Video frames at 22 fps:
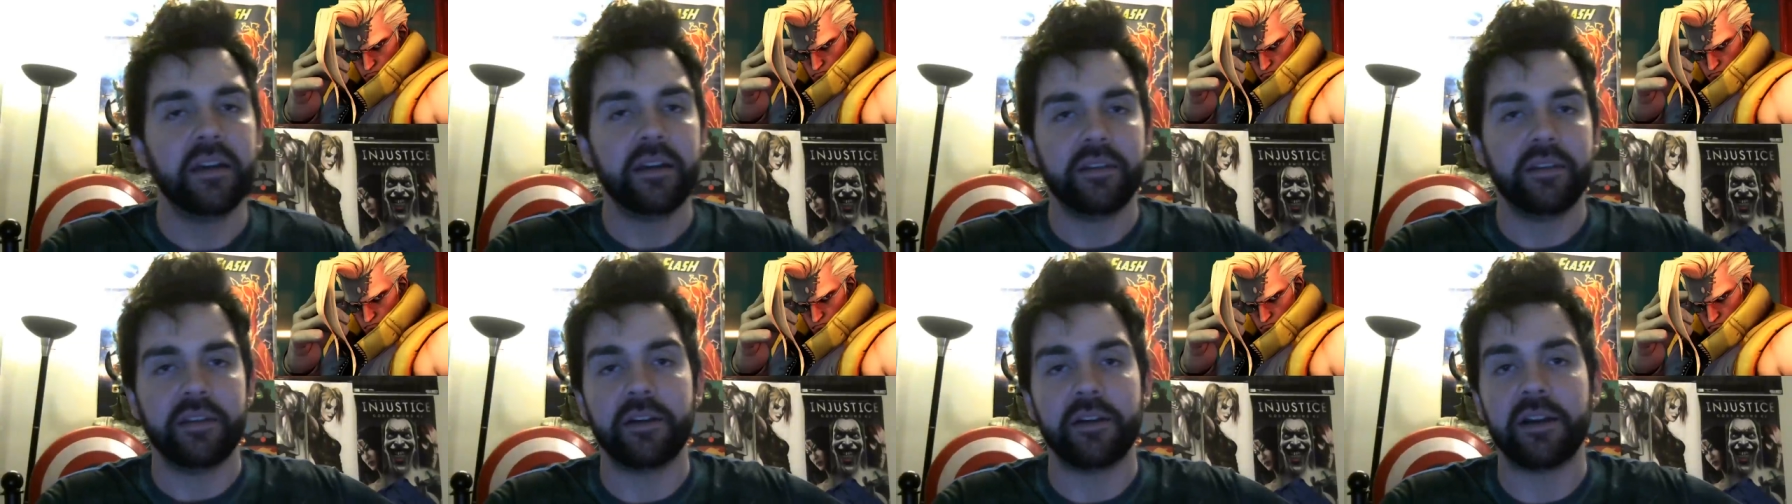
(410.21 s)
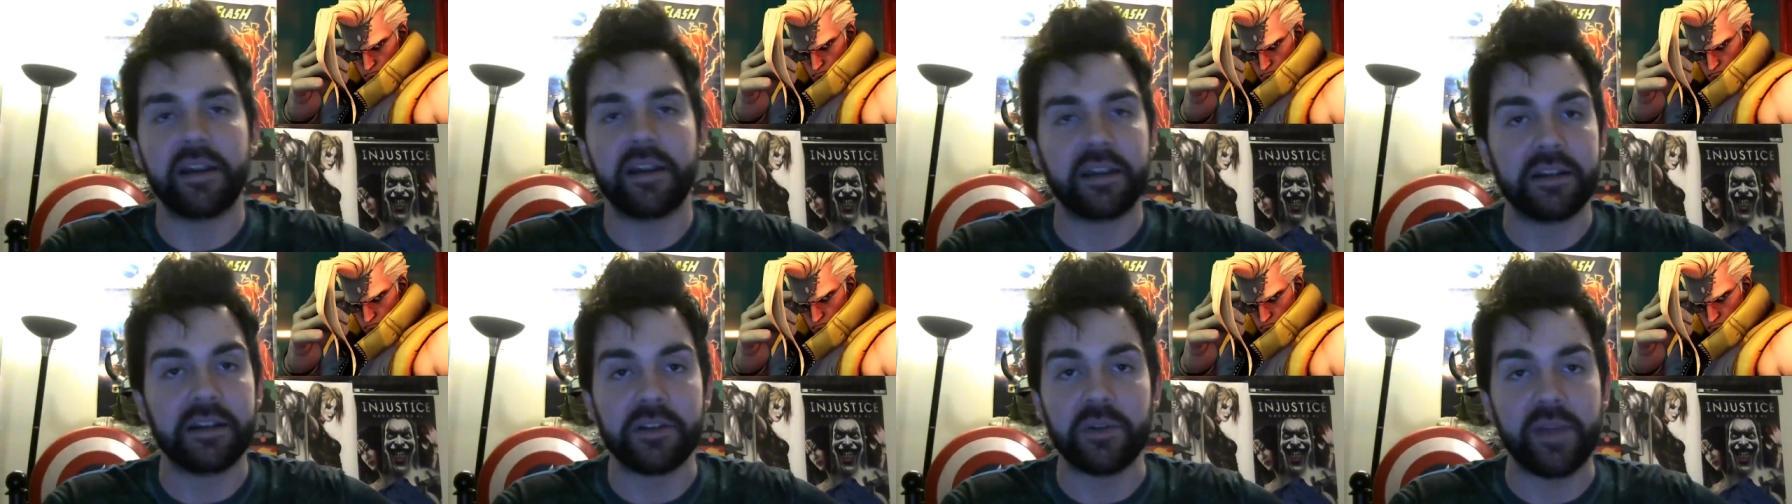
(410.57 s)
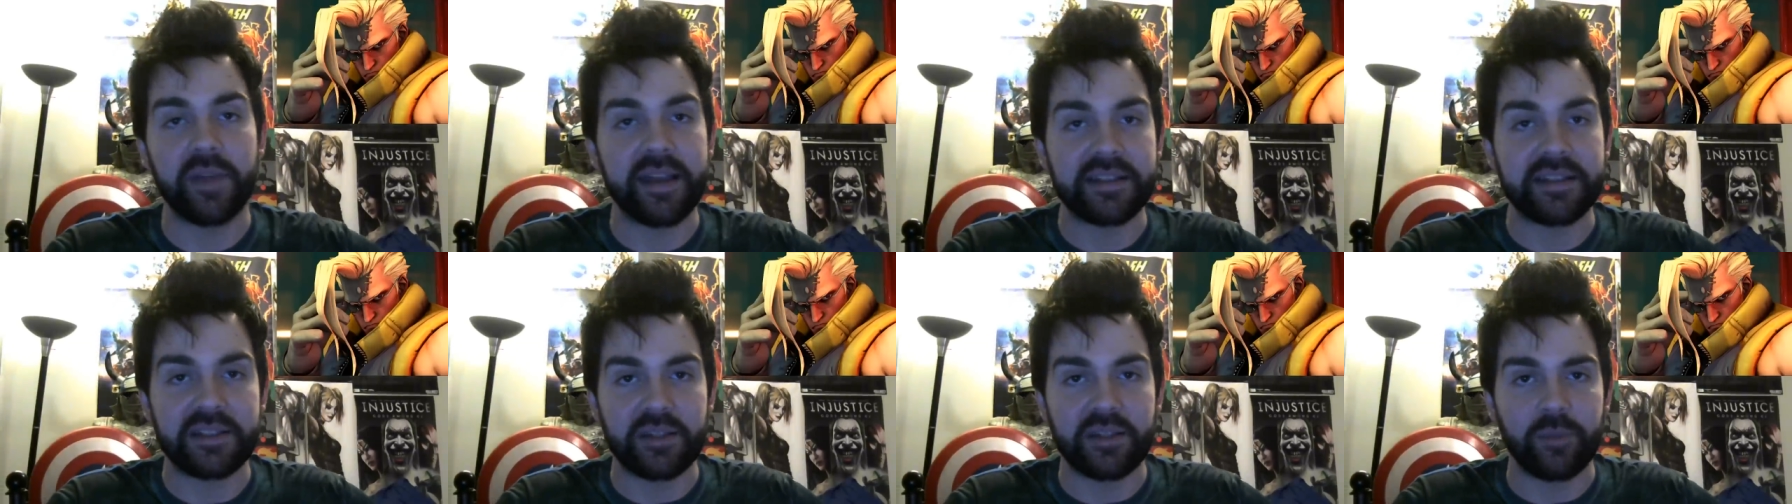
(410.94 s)
They're not going to do
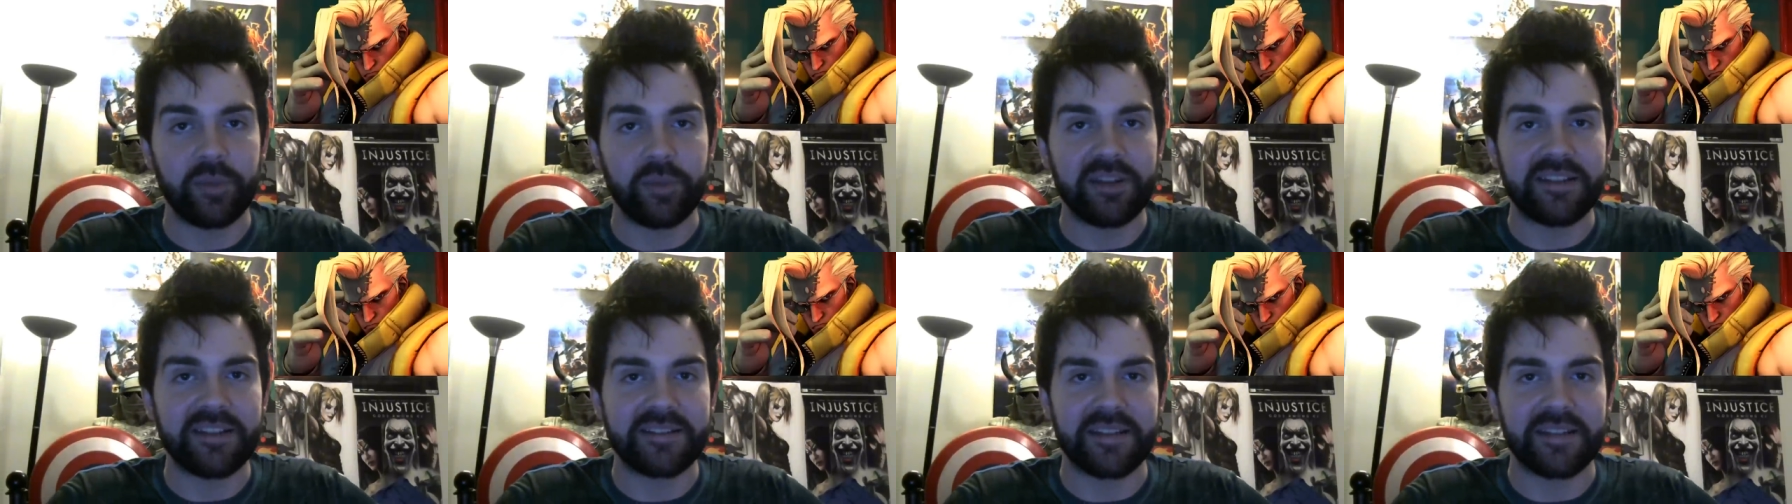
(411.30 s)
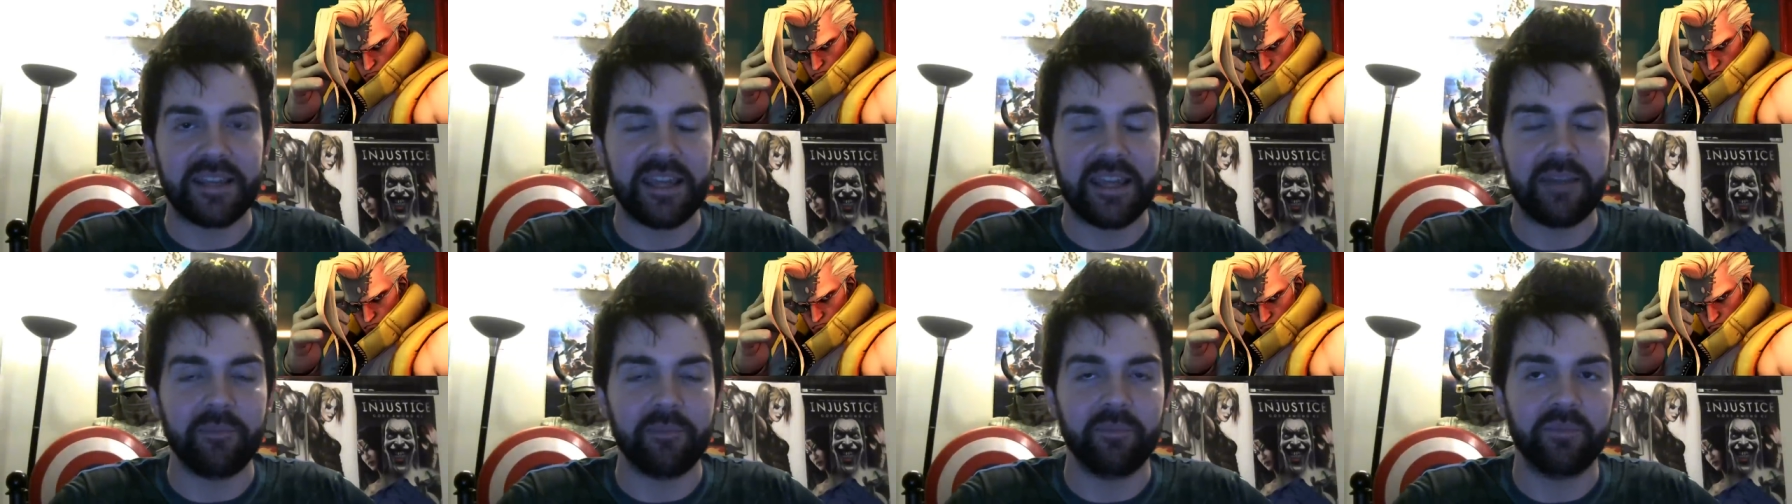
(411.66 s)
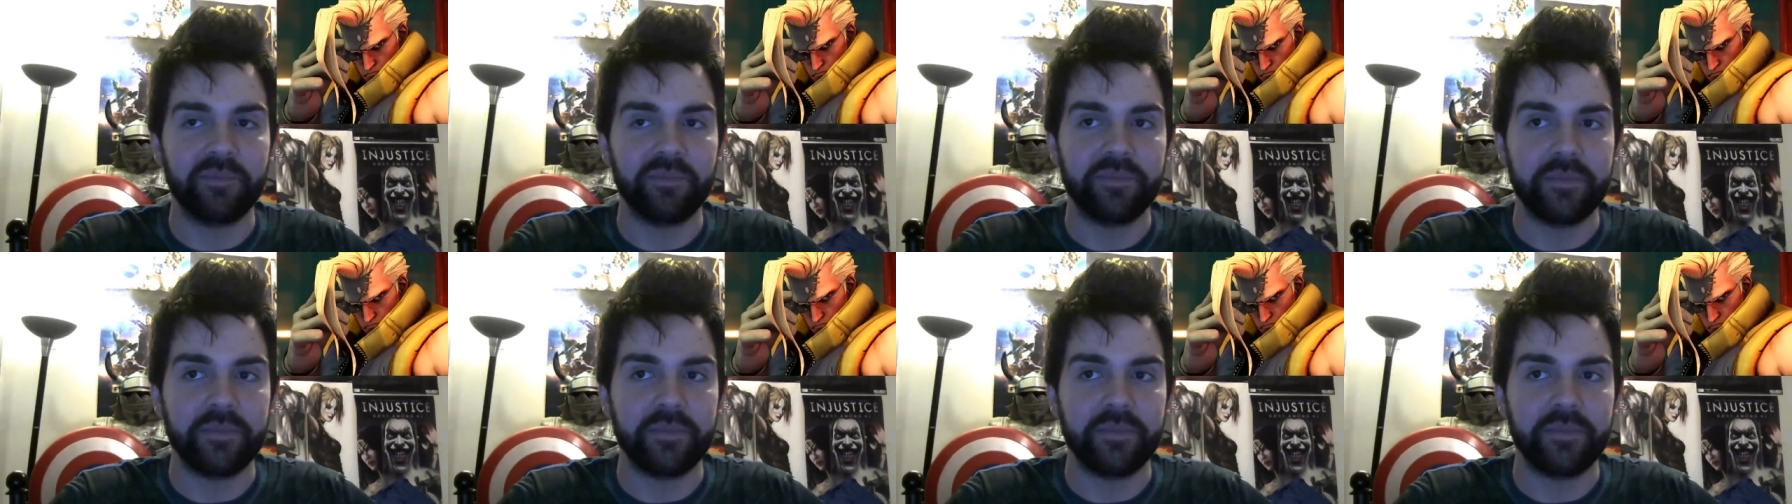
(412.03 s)
that stupidness again.